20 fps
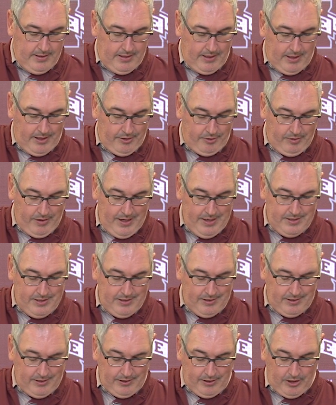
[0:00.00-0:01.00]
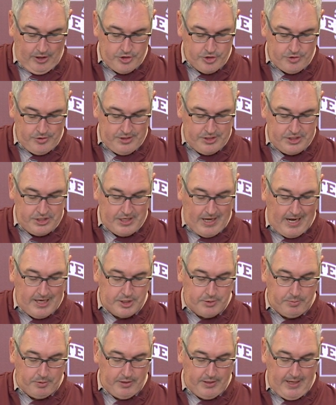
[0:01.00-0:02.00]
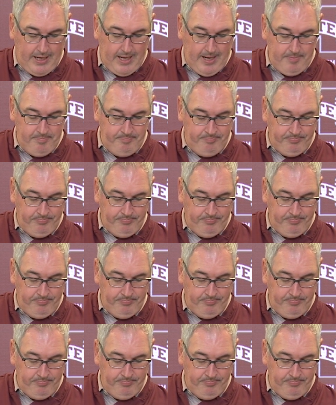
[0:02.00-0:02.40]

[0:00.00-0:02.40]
Uh, they're 18th in the country in sacks per game